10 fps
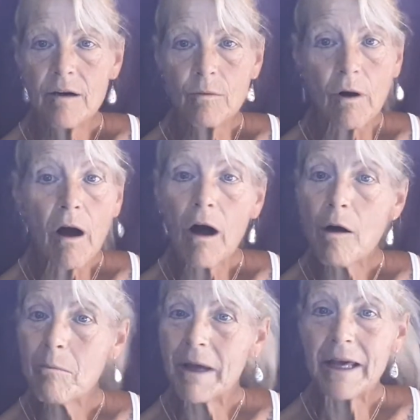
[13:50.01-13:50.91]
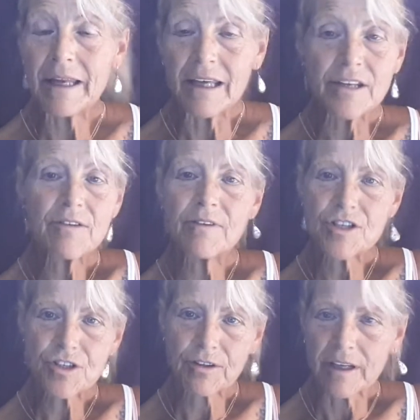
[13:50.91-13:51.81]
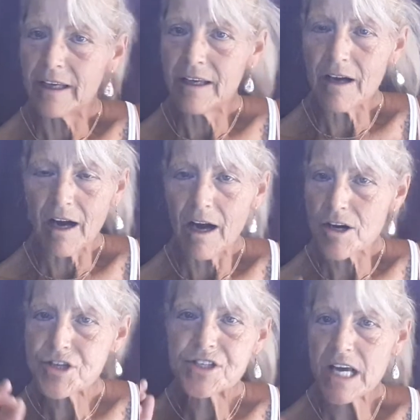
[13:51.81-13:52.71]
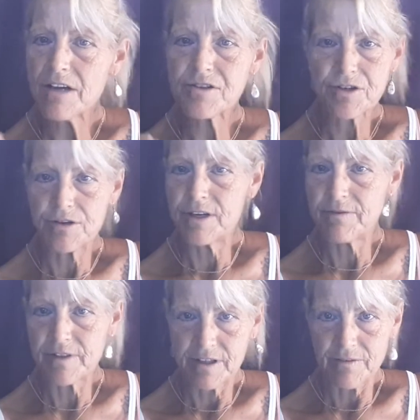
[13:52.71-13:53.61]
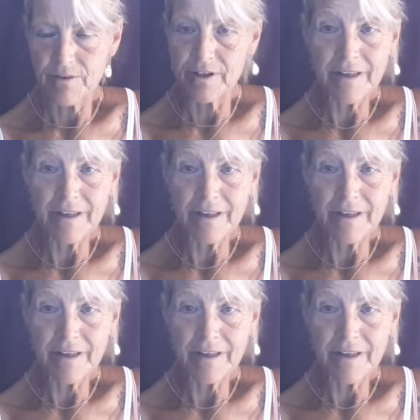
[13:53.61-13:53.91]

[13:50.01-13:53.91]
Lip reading: We're all made individually. Yeah, our cells are even different.